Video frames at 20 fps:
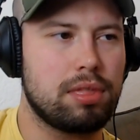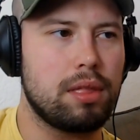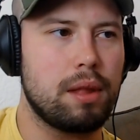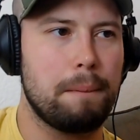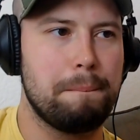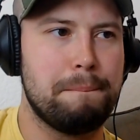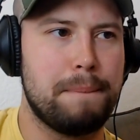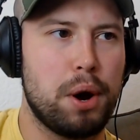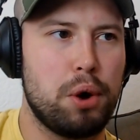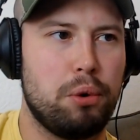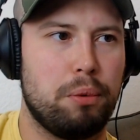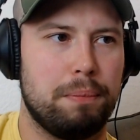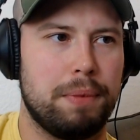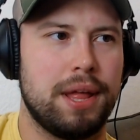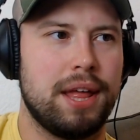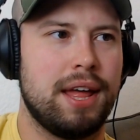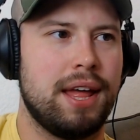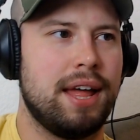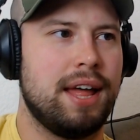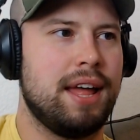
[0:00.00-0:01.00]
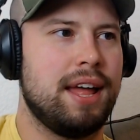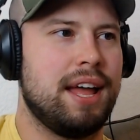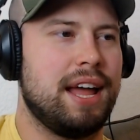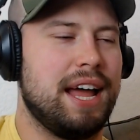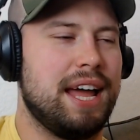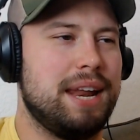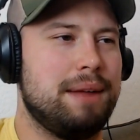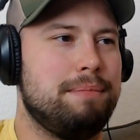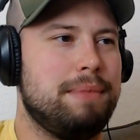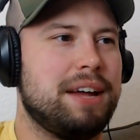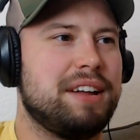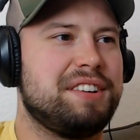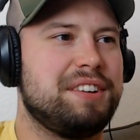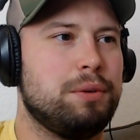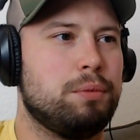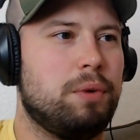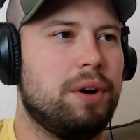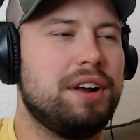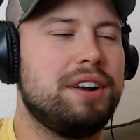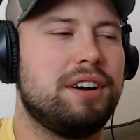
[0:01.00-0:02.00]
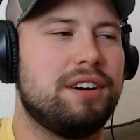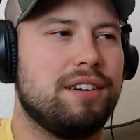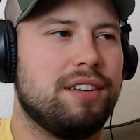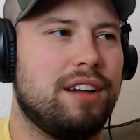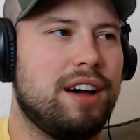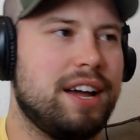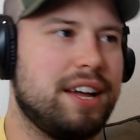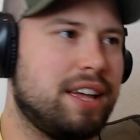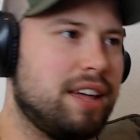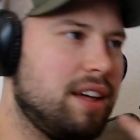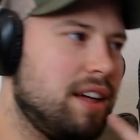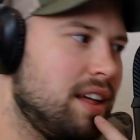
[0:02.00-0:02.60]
Boom. And it makes you wonder, like,